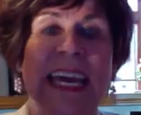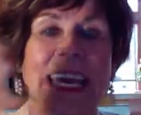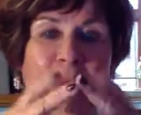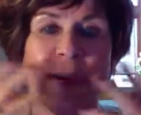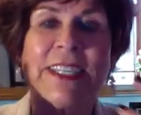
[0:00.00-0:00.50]

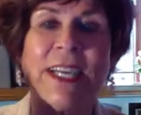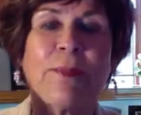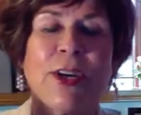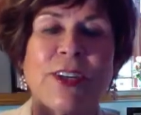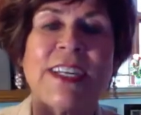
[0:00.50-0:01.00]
it picks up
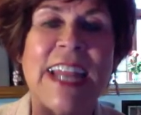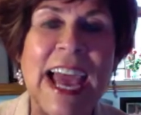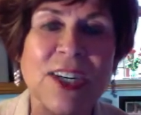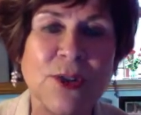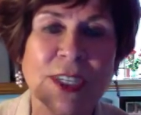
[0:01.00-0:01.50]
your
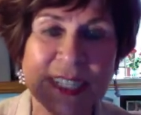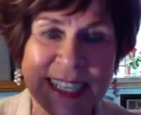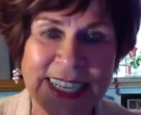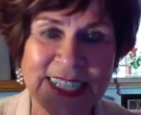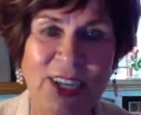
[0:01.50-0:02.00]
natural
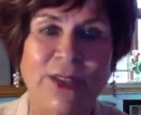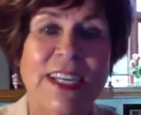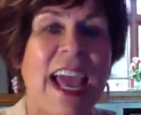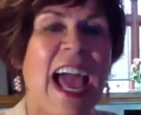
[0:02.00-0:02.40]
skin tones.